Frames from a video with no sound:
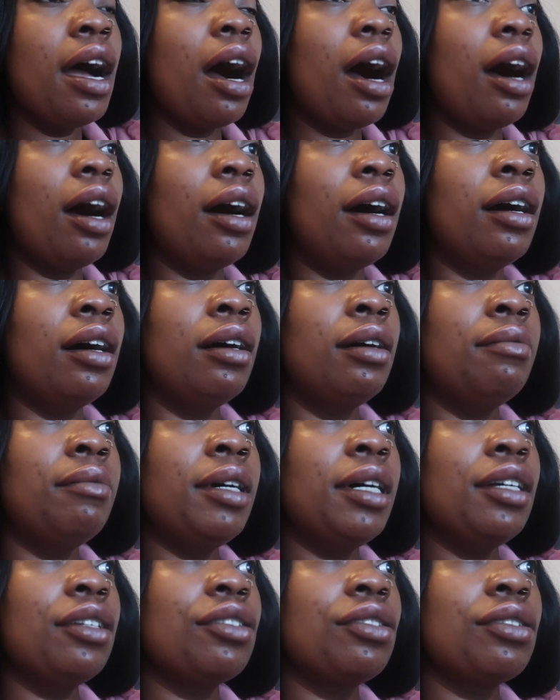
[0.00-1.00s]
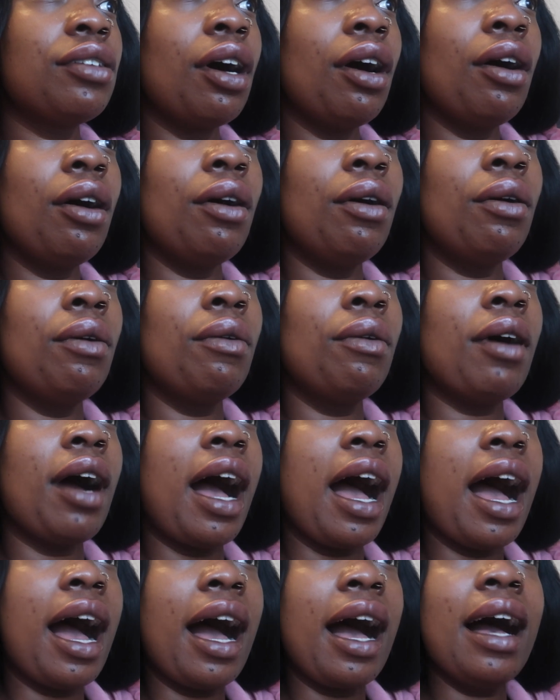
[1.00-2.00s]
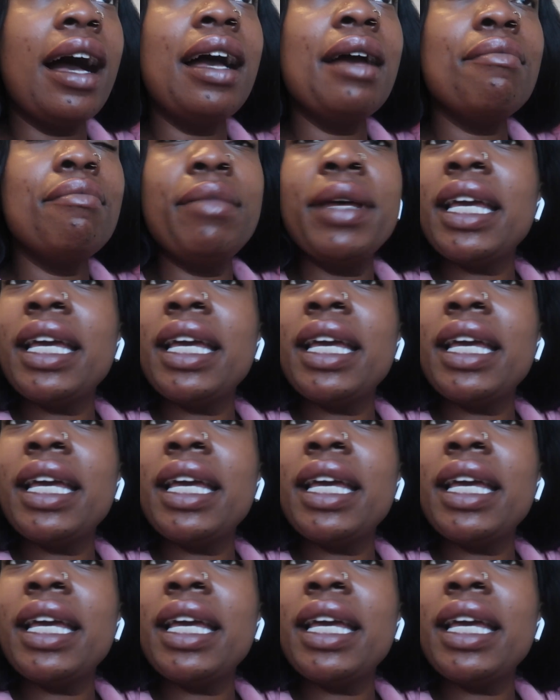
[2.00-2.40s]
Um, so I'm